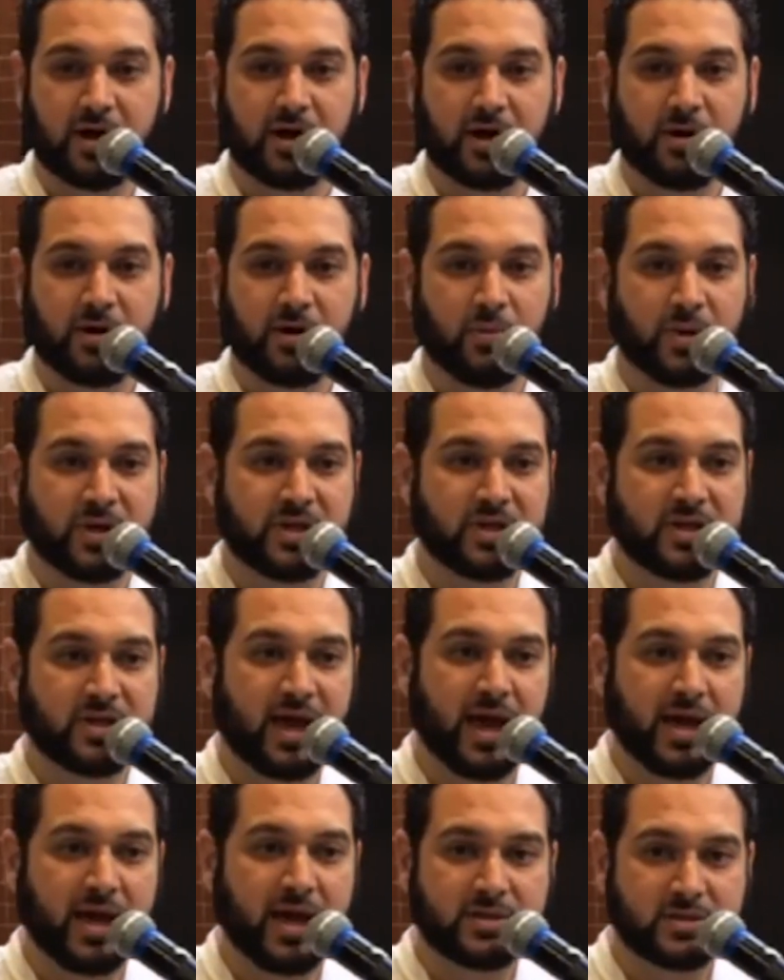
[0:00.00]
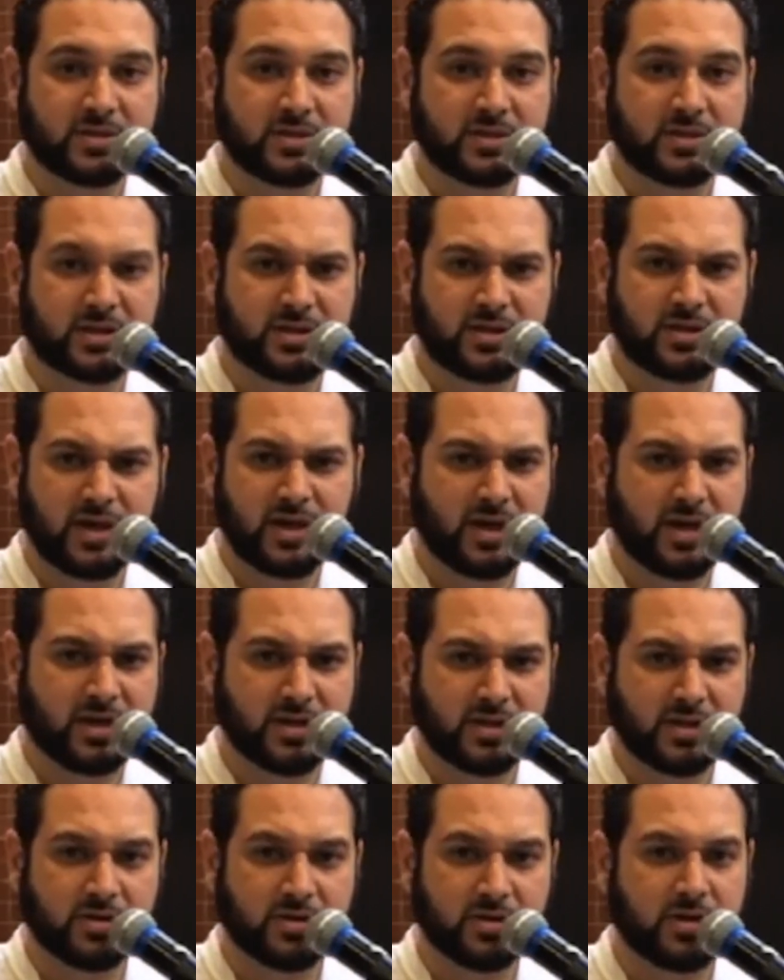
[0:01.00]
When he ate little.
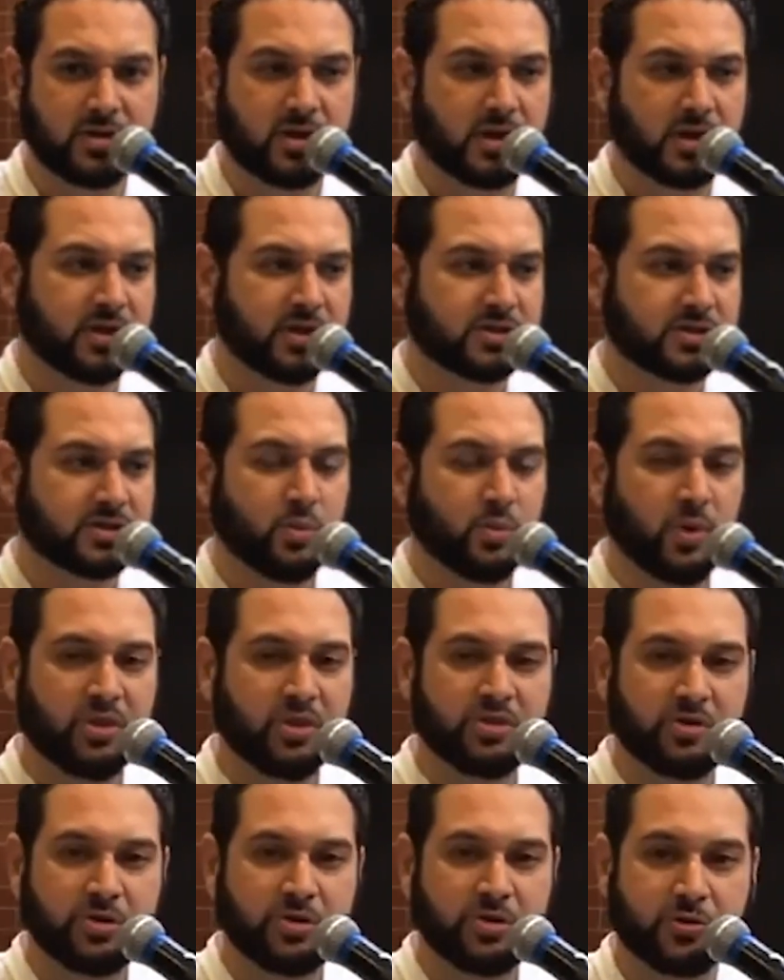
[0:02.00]
There's the 1/3 rule